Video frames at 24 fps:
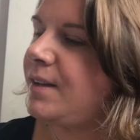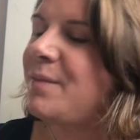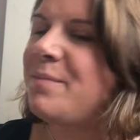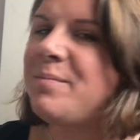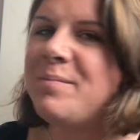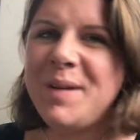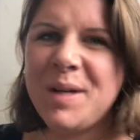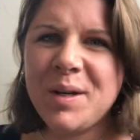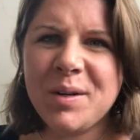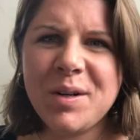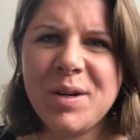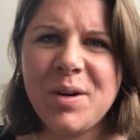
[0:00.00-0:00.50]

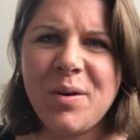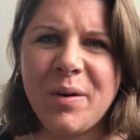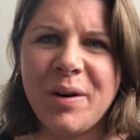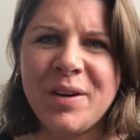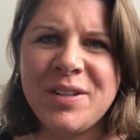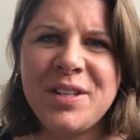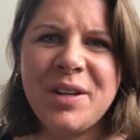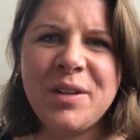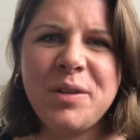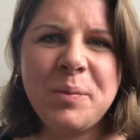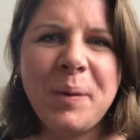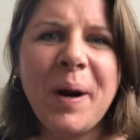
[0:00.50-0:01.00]
Mirror
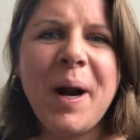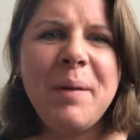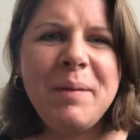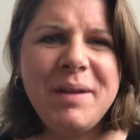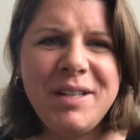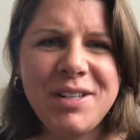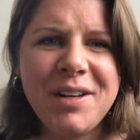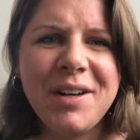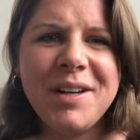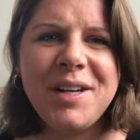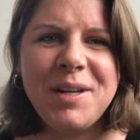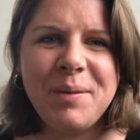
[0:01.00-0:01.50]
course. I was
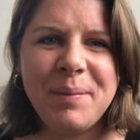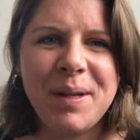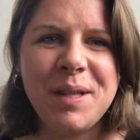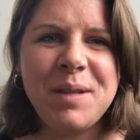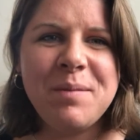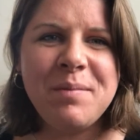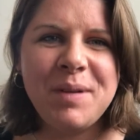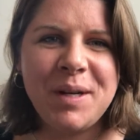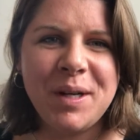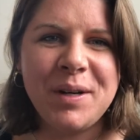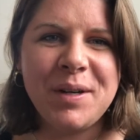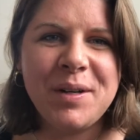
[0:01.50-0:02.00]
probably talking about
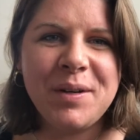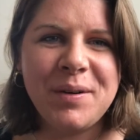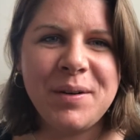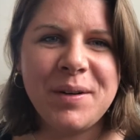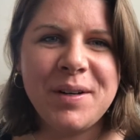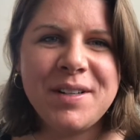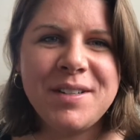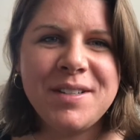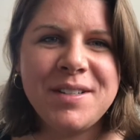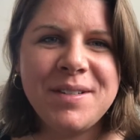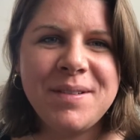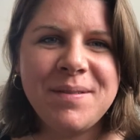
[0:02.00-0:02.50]
the mirror
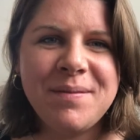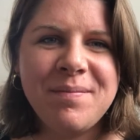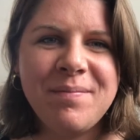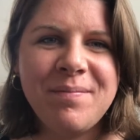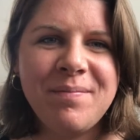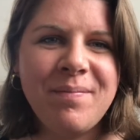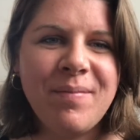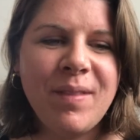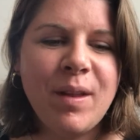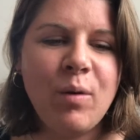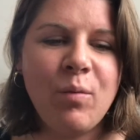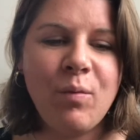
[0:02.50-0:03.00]
course.
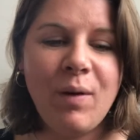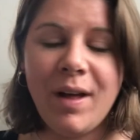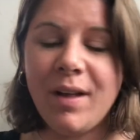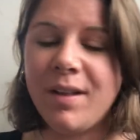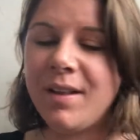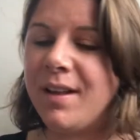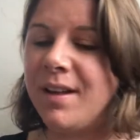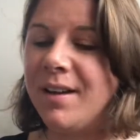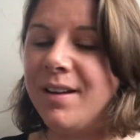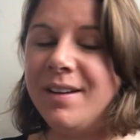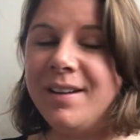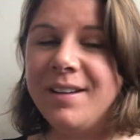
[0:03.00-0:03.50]

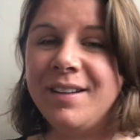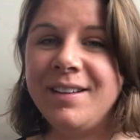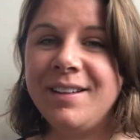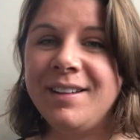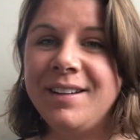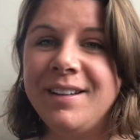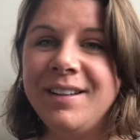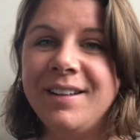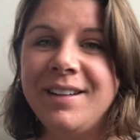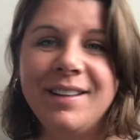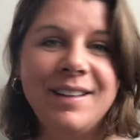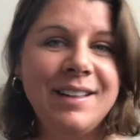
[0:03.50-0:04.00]
Well,
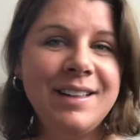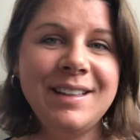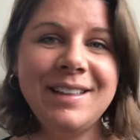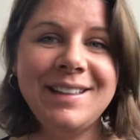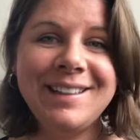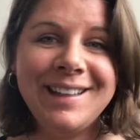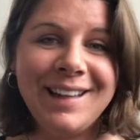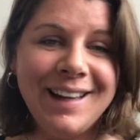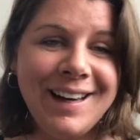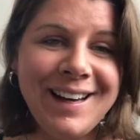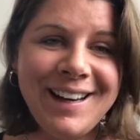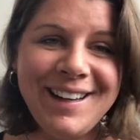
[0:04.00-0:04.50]

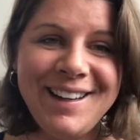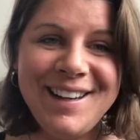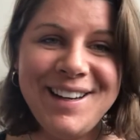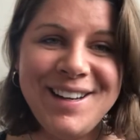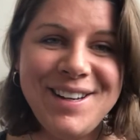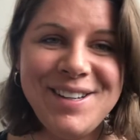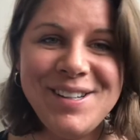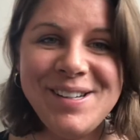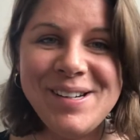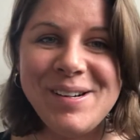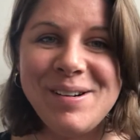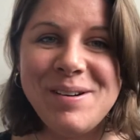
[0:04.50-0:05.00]
I
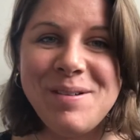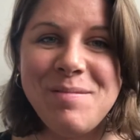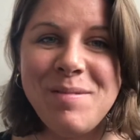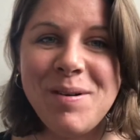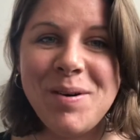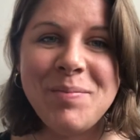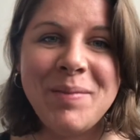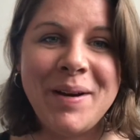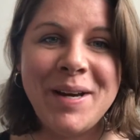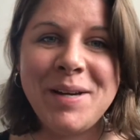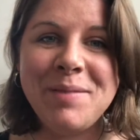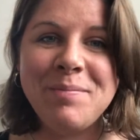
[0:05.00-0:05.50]
didn't know
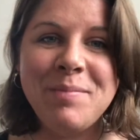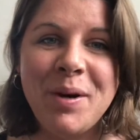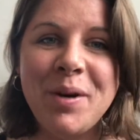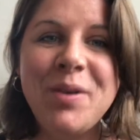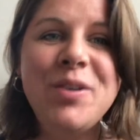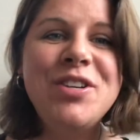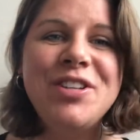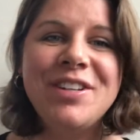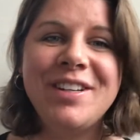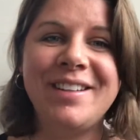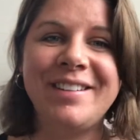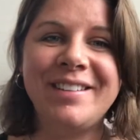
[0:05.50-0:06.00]
about my
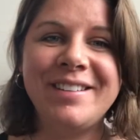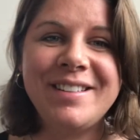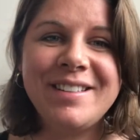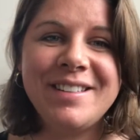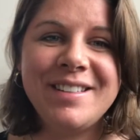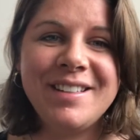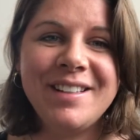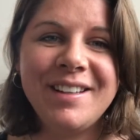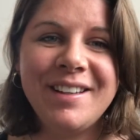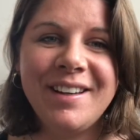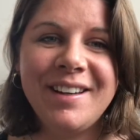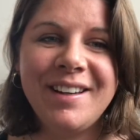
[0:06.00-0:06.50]

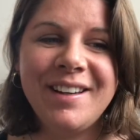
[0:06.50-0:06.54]
emotions.